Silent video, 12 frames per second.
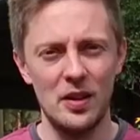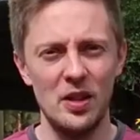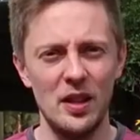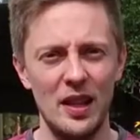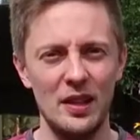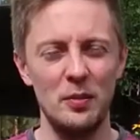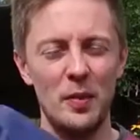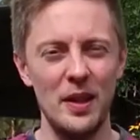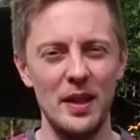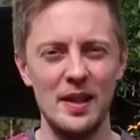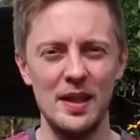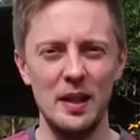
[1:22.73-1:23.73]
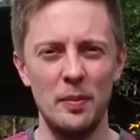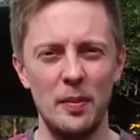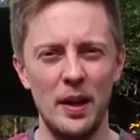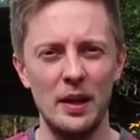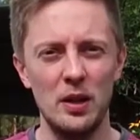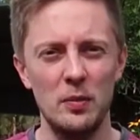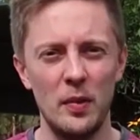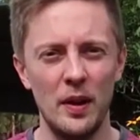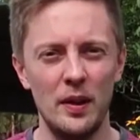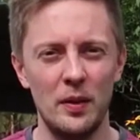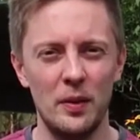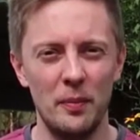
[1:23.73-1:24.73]
So yeah, you might need a sleeping bag, you
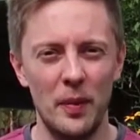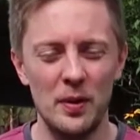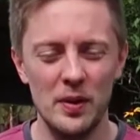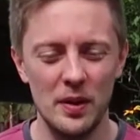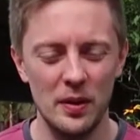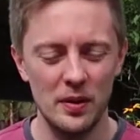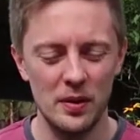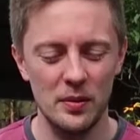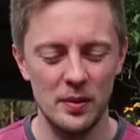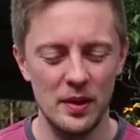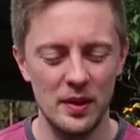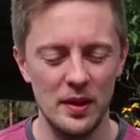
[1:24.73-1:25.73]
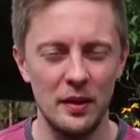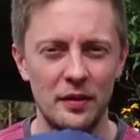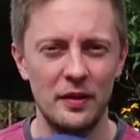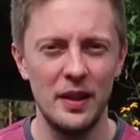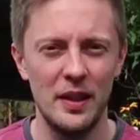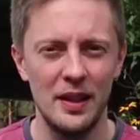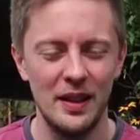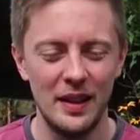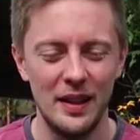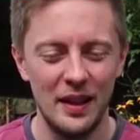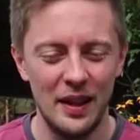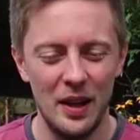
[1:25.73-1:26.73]
might not. Most hostels and stuff
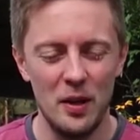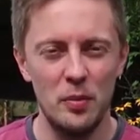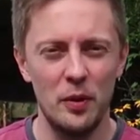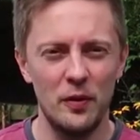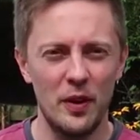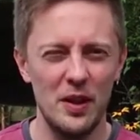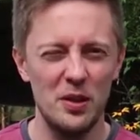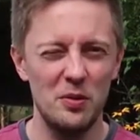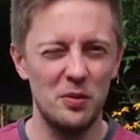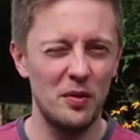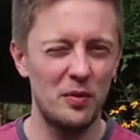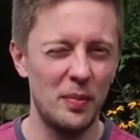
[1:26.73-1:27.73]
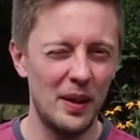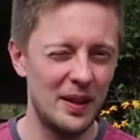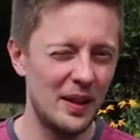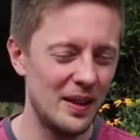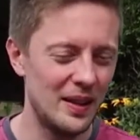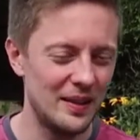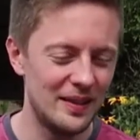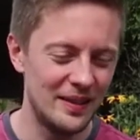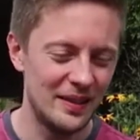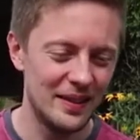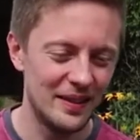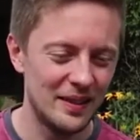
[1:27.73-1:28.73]
provide you with bed
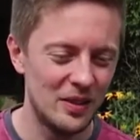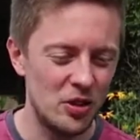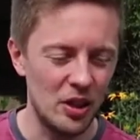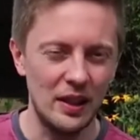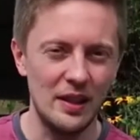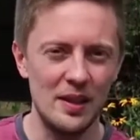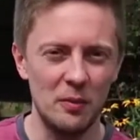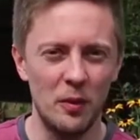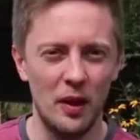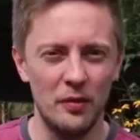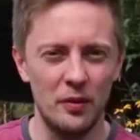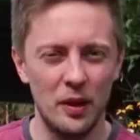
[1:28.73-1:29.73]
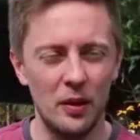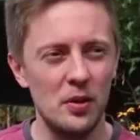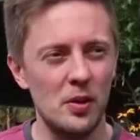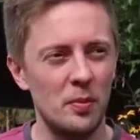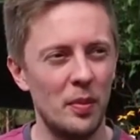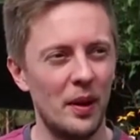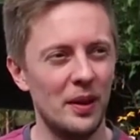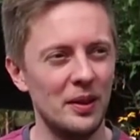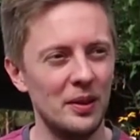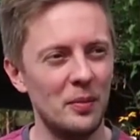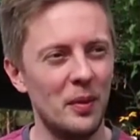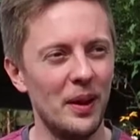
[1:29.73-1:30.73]
linen, sheets and whatever else, but
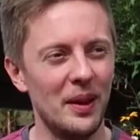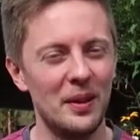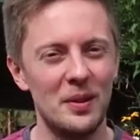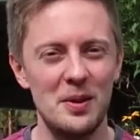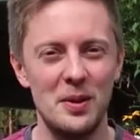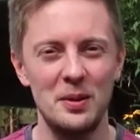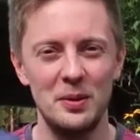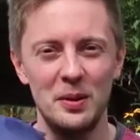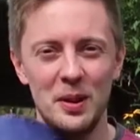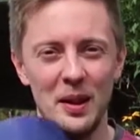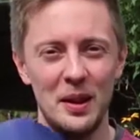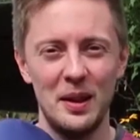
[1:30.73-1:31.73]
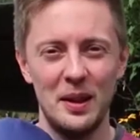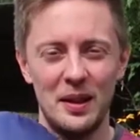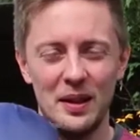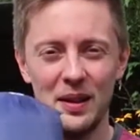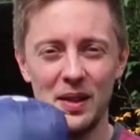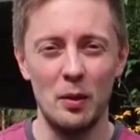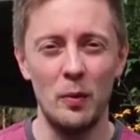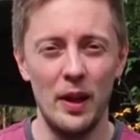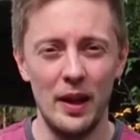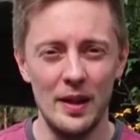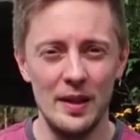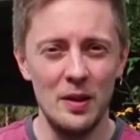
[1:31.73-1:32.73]
you might go to somewhere
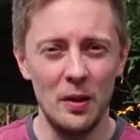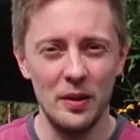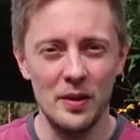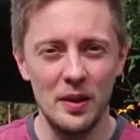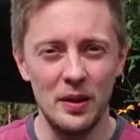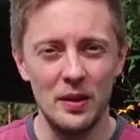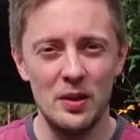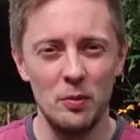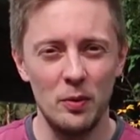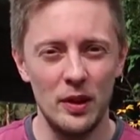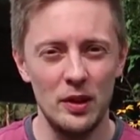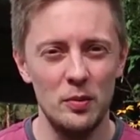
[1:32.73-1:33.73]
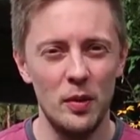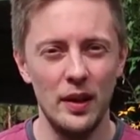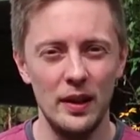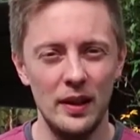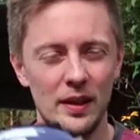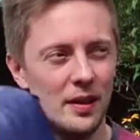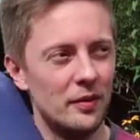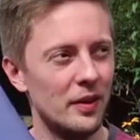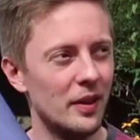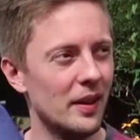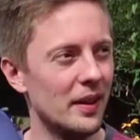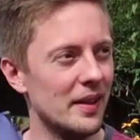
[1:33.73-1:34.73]
that's not as good where you might need
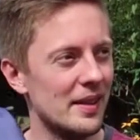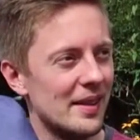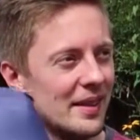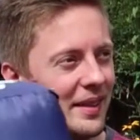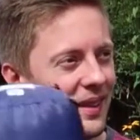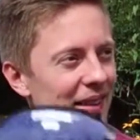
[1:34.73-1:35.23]
something like this.